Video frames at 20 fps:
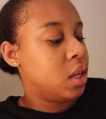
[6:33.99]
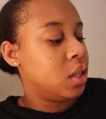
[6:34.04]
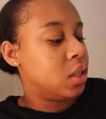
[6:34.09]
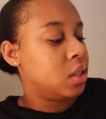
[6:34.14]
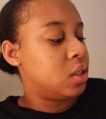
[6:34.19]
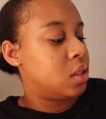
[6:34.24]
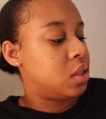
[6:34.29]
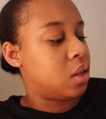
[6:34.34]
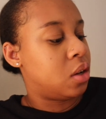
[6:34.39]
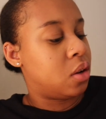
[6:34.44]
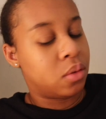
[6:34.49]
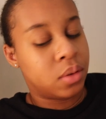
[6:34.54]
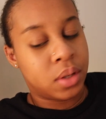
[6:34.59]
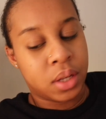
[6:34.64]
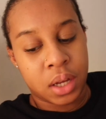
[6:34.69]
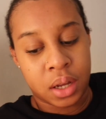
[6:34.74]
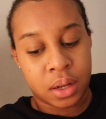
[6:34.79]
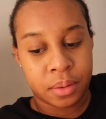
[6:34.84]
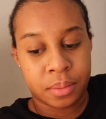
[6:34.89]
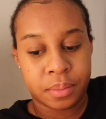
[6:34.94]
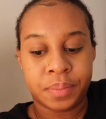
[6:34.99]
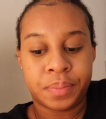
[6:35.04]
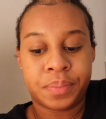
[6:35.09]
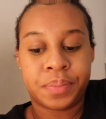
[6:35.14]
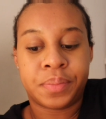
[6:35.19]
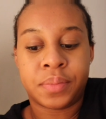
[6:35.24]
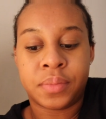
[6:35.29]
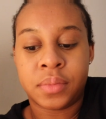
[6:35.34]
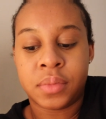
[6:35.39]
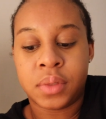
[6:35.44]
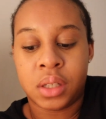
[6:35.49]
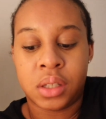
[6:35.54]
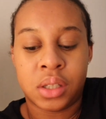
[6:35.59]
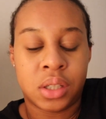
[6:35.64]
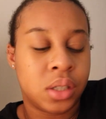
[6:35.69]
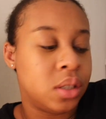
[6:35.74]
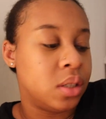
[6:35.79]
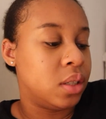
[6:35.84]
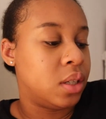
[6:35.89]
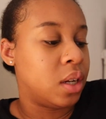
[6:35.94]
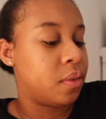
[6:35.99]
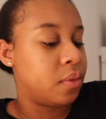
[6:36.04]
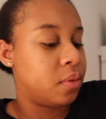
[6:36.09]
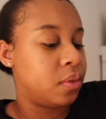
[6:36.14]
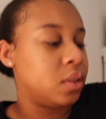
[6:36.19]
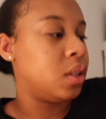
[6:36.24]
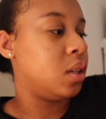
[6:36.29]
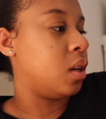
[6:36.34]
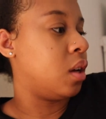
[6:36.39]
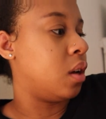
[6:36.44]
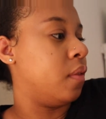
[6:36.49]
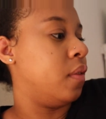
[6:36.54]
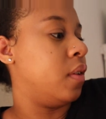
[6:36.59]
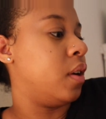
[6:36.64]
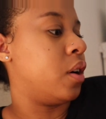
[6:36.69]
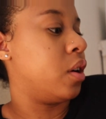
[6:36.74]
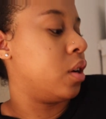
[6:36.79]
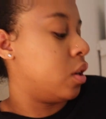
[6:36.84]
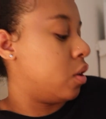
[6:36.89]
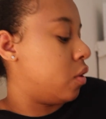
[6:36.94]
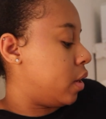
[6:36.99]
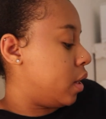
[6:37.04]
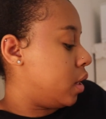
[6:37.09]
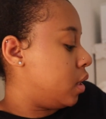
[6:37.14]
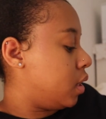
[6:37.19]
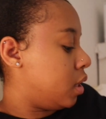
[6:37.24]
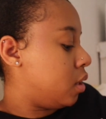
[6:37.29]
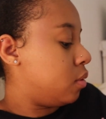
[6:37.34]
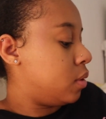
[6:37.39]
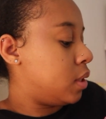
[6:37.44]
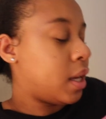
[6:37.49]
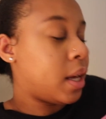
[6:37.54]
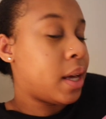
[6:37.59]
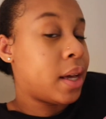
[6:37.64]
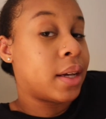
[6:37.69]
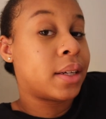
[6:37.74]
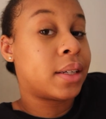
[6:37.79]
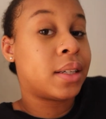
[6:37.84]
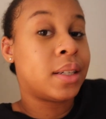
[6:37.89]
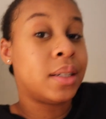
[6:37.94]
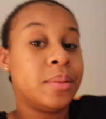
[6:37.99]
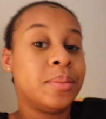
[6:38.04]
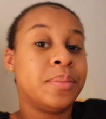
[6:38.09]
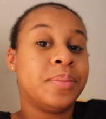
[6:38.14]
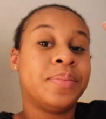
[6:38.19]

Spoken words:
So yeah, she's definitely a very great nail tech.